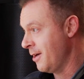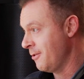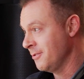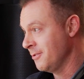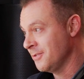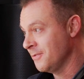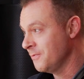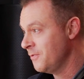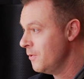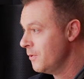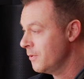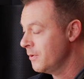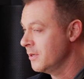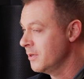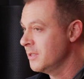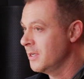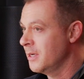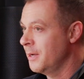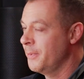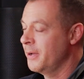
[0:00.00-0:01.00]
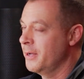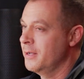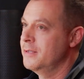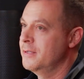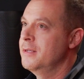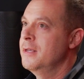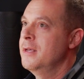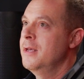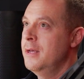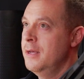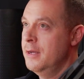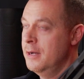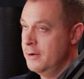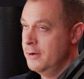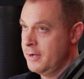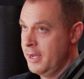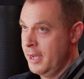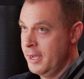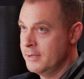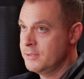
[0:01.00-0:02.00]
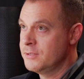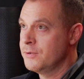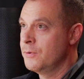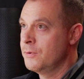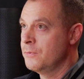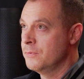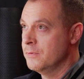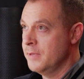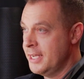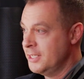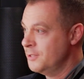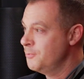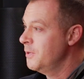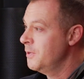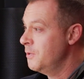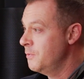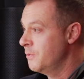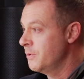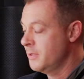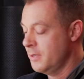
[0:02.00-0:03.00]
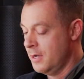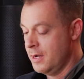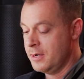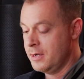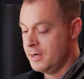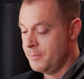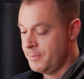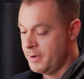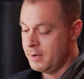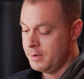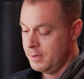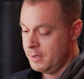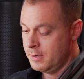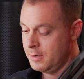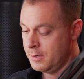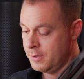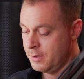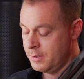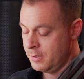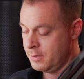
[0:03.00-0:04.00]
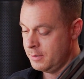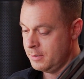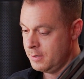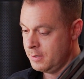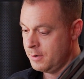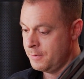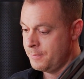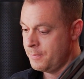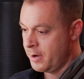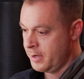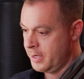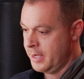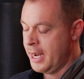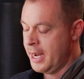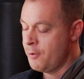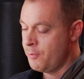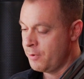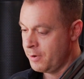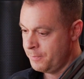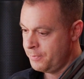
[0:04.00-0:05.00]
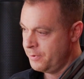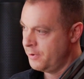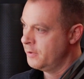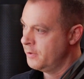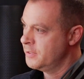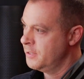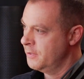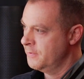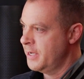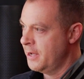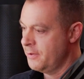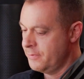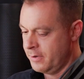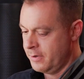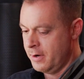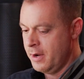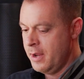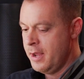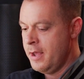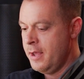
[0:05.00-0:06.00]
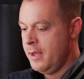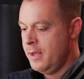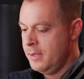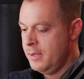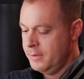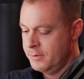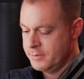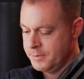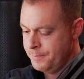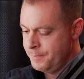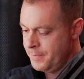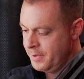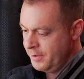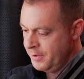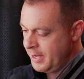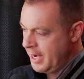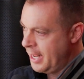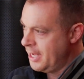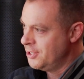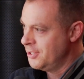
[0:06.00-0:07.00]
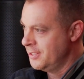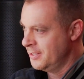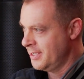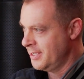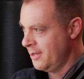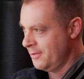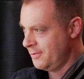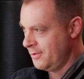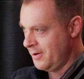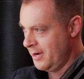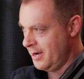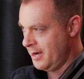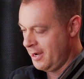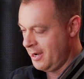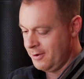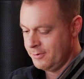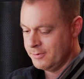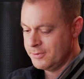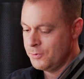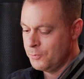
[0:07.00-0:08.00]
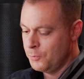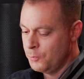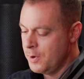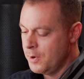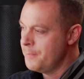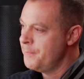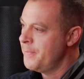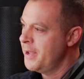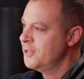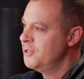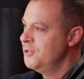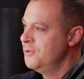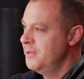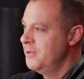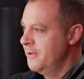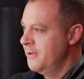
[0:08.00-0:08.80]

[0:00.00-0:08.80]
backwards and forwards." And I'm like, "Okay." So last week we were talking about our market, how we're going to put ourselves out there. There's a million agents out there right now. So what makes you